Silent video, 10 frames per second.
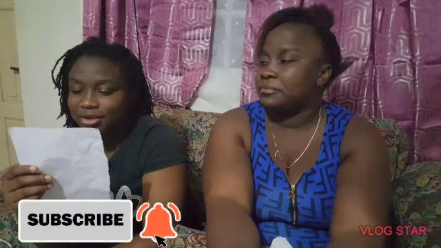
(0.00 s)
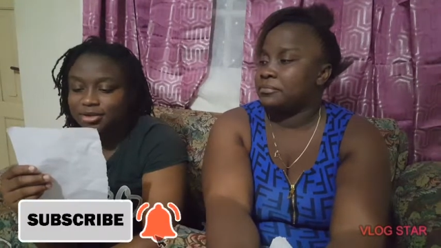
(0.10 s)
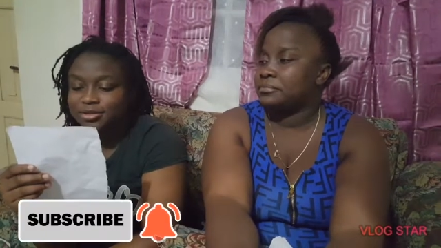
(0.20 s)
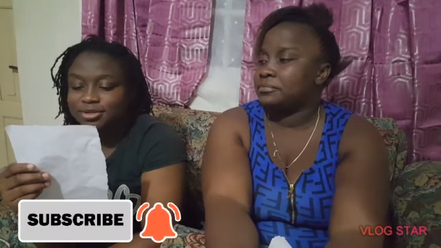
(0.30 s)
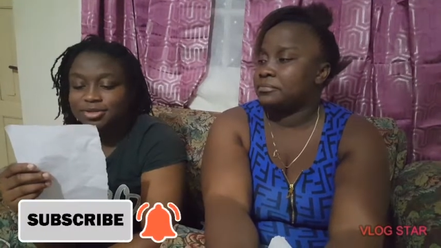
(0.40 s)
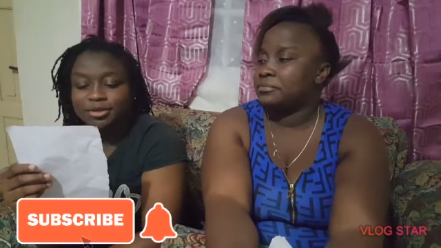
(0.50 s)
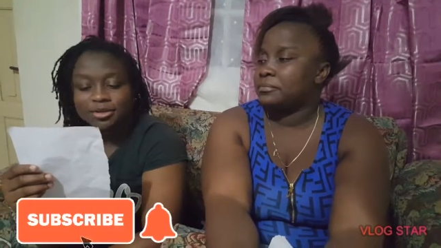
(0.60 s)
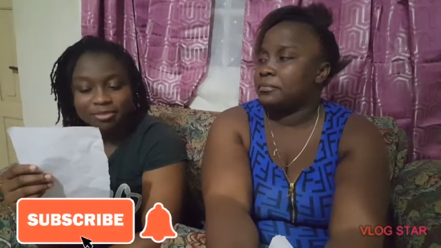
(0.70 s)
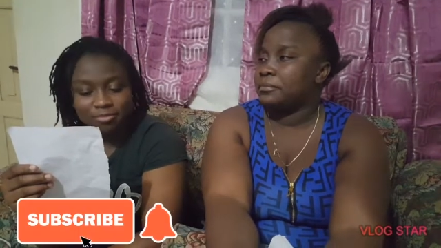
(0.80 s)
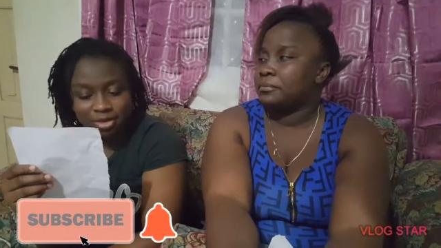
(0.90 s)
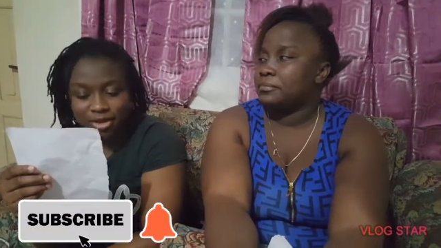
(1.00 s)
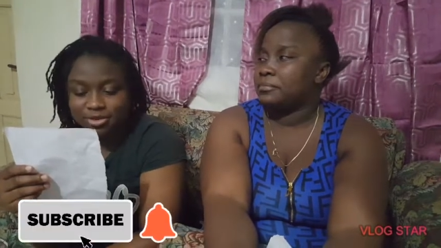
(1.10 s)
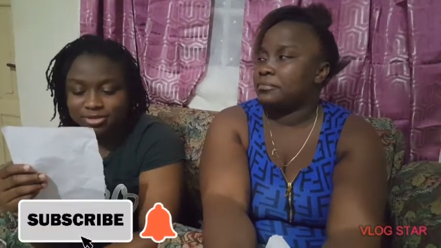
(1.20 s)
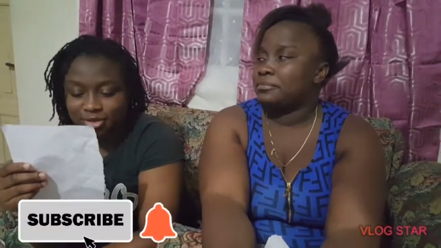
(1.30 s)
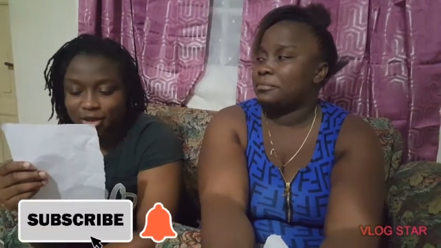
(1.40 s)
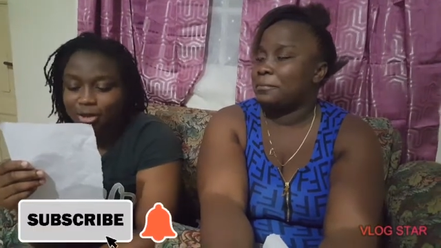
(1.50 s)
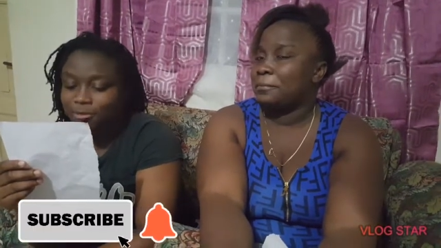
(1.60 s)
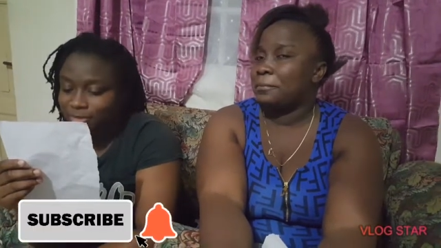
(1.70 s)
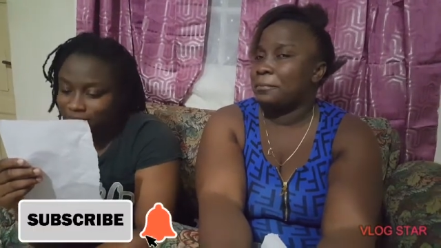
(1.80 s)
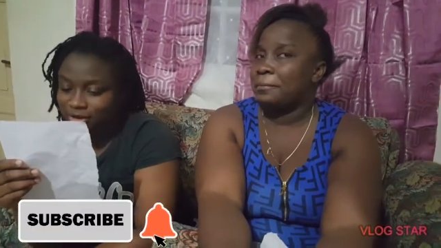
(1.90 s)
Speaker 1: beers. Beers,
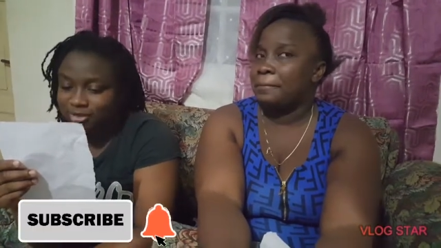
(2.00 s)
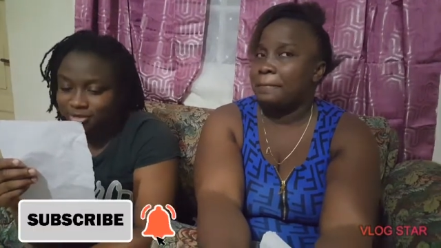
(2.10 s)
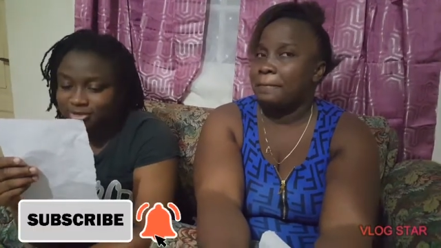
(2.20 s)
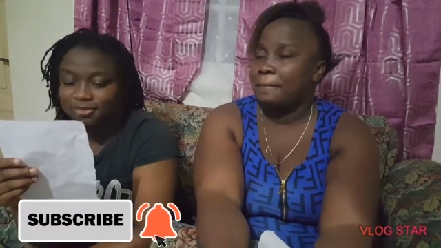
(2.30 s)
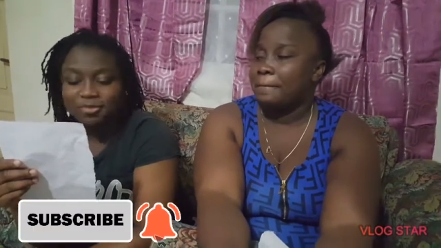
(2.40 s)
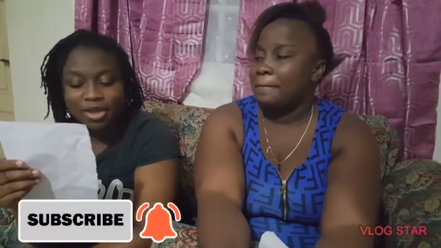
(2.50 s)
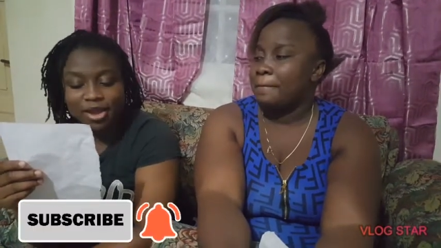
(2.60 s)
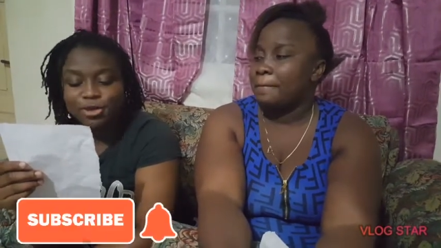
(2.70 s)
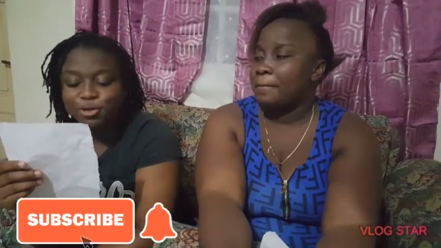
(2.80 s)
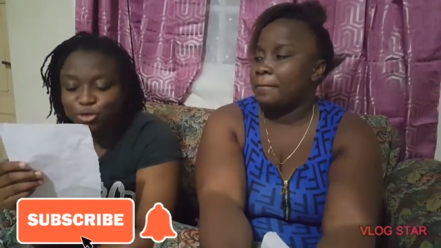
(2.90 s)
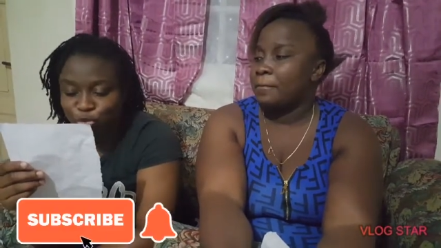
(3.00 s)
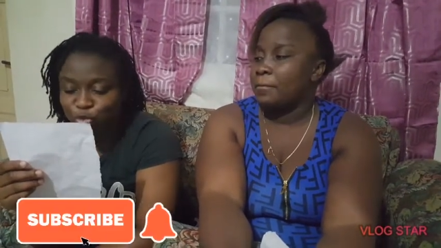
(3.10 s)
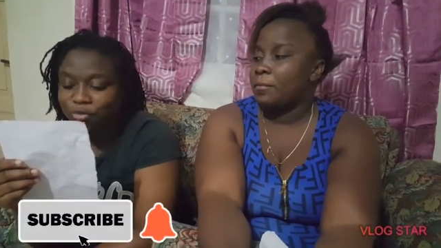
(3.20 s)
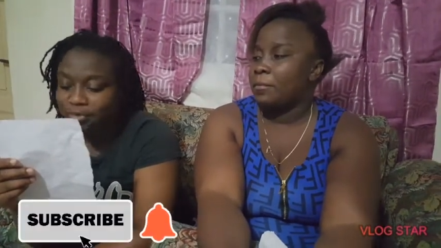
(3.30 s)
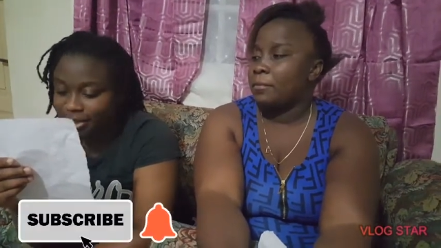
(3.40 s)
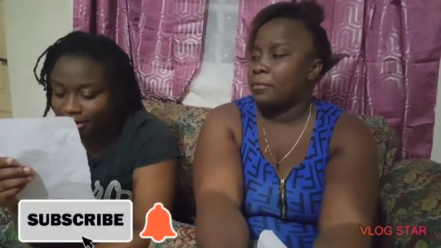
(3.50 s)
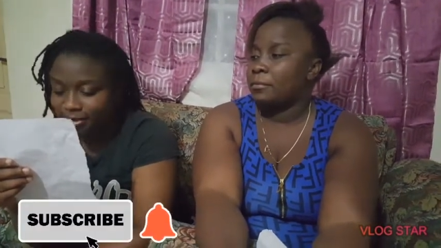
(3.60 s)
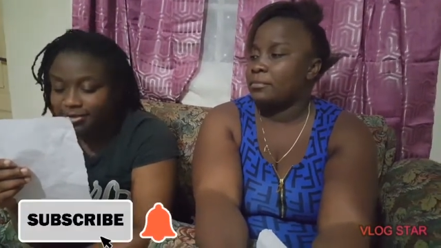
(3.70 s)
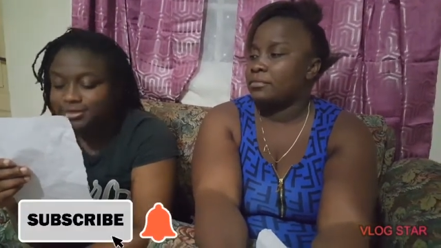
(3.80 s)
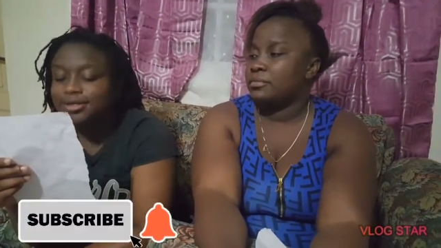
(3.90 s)
stop beers. Beers, two
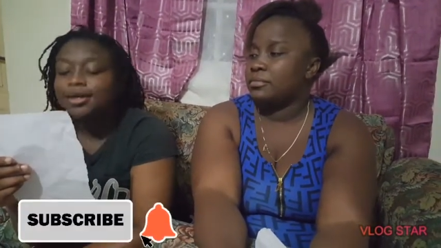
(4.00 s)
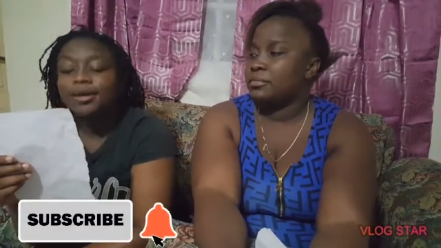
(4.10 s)
beers.